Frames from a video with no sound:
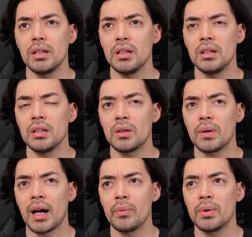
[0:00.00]

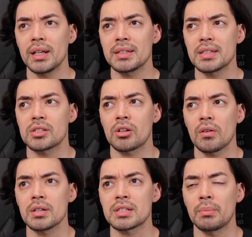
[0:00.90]
I wouldn't
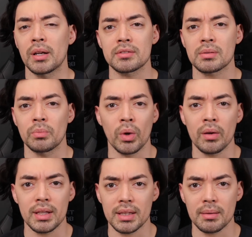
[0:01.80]
discourage someone else from
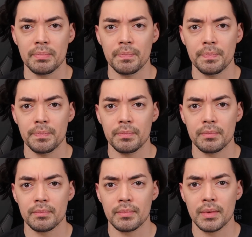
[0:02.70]
wearing them,
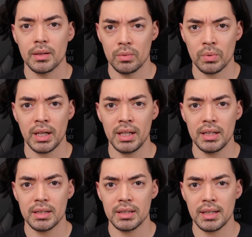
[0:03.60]
right?
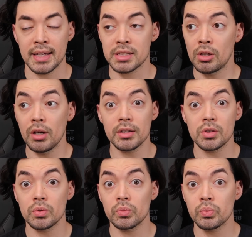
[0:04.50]
As long as
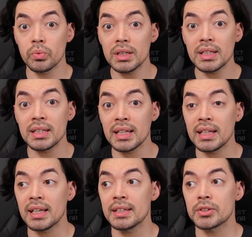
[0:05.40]
you're really
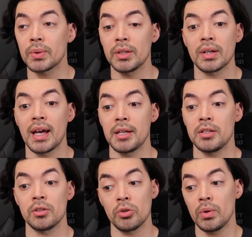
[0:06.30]
leaning into and
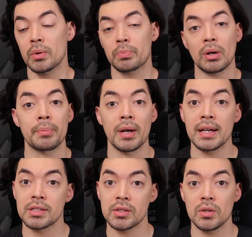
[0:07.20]
you're doing with proper
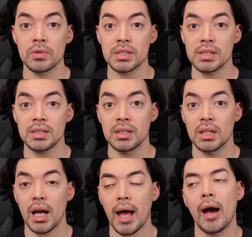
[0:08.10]
execution,
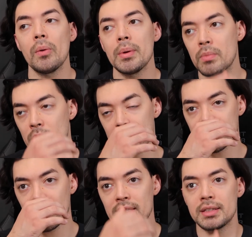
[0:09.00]
I would be more
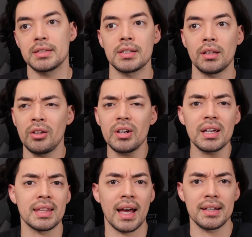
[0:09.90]
excited to look
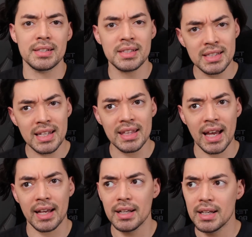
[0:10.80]
at that, to
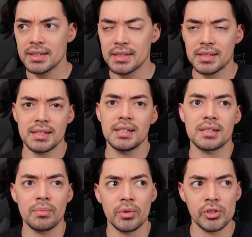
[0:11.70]
see
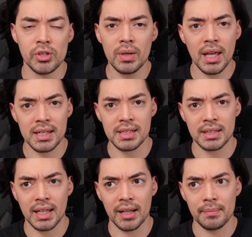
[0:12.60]
someone showcasing
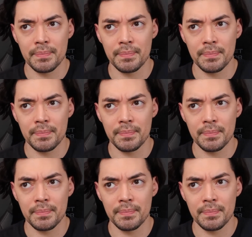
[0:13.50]
that.